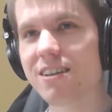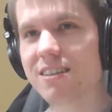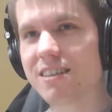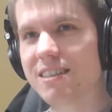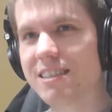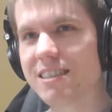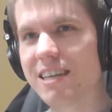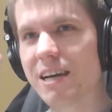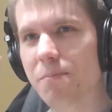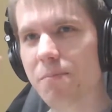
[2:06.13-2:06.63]

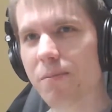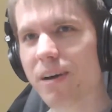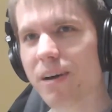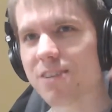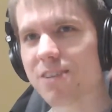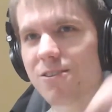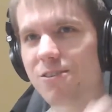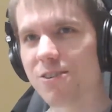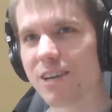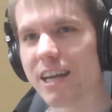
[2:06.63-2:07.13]
design
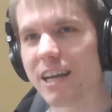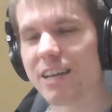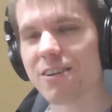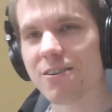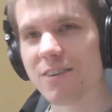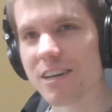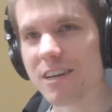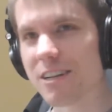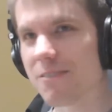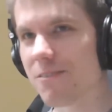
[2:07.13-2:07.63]
pattern on
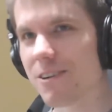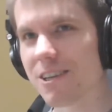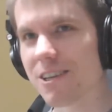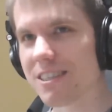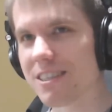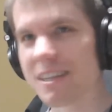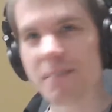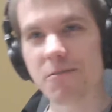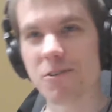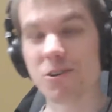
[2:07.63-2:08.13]
Android
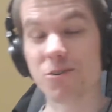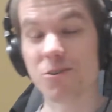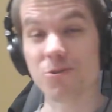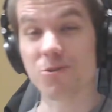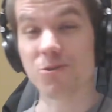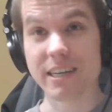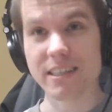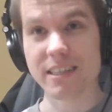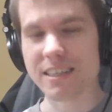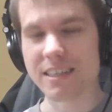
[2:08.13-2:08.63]
was never a good
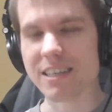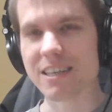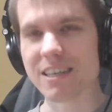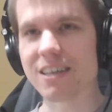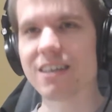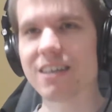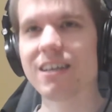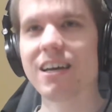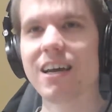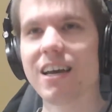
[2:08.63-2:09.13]

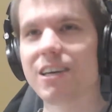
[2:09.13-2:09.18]
idea,